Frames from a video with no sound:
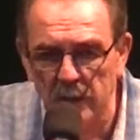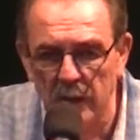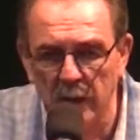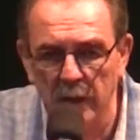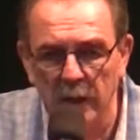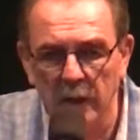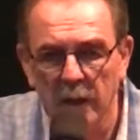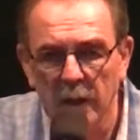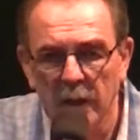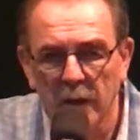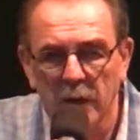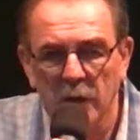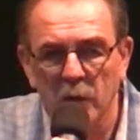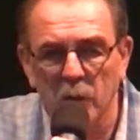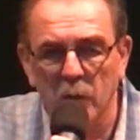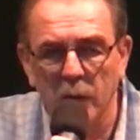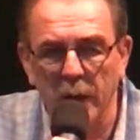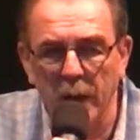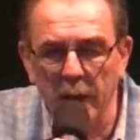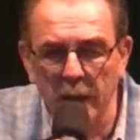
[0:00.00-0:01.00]
He
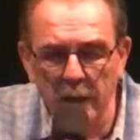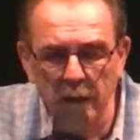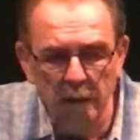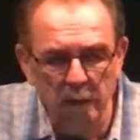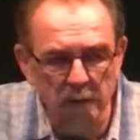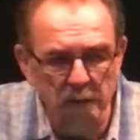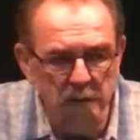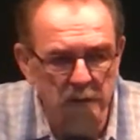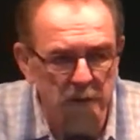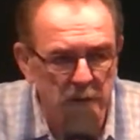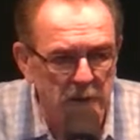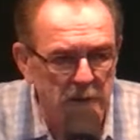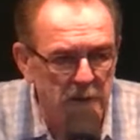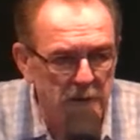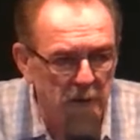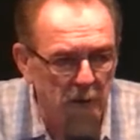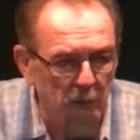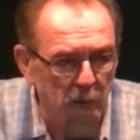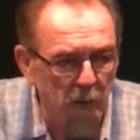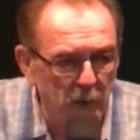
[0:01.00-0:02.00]
created a
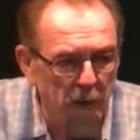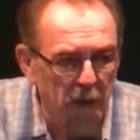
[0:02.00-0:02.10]
system.